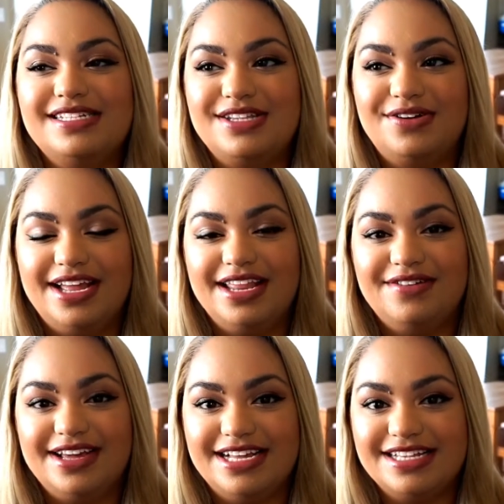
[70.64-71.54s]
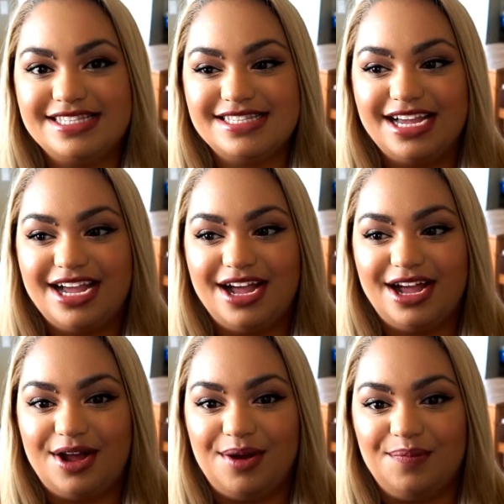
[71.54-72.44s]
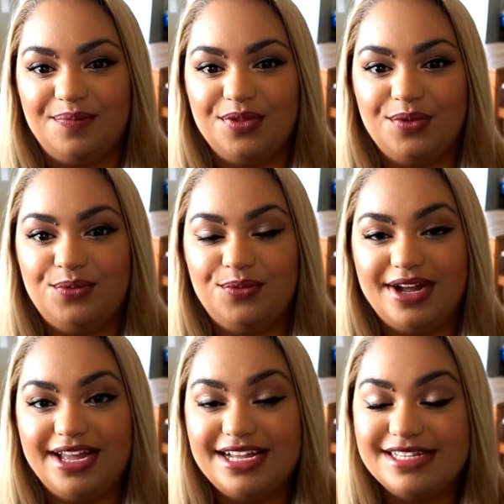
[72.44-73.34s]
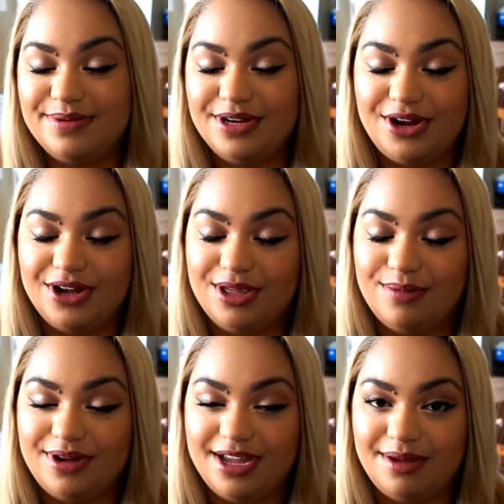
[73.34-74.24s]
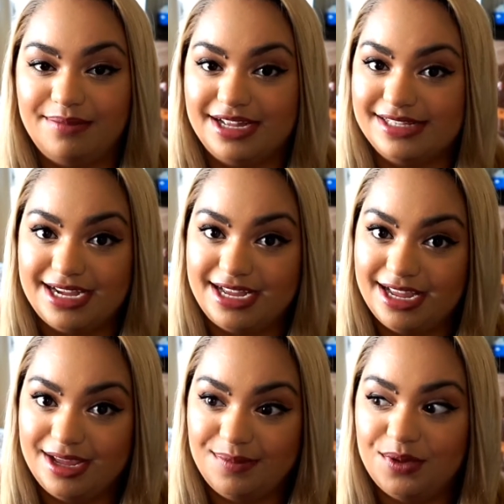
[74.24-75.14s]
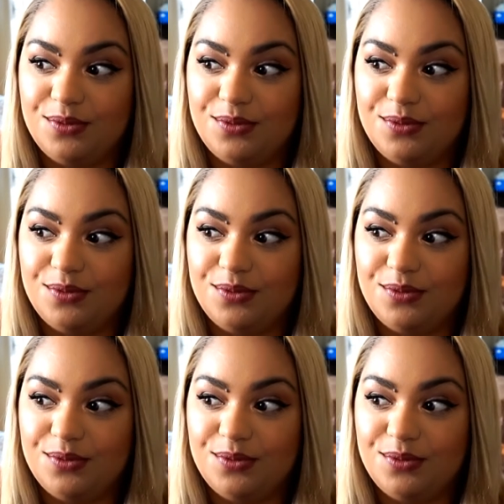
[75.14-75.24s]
So anyways, what has been occupying my time?